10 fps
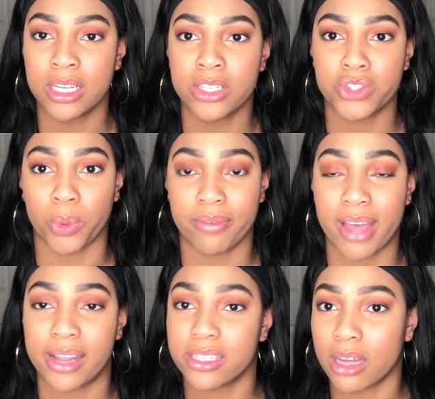So we've had
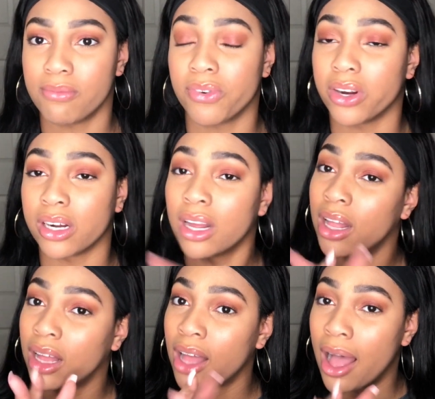this on for
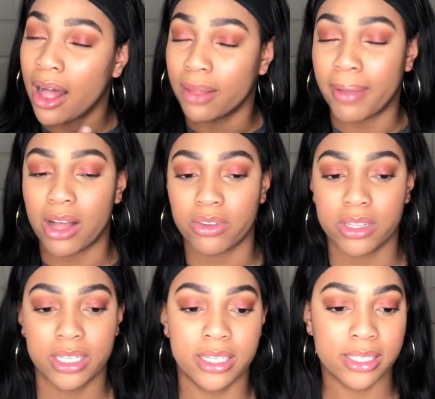about
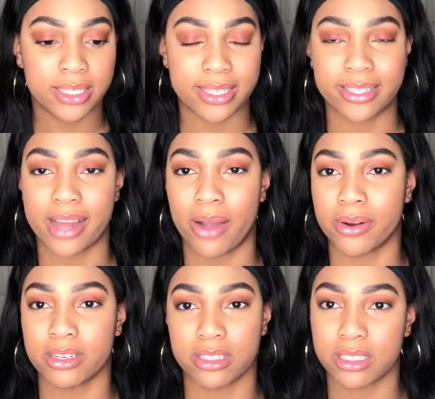6
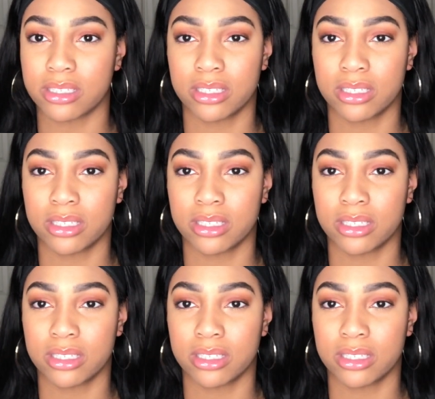hours,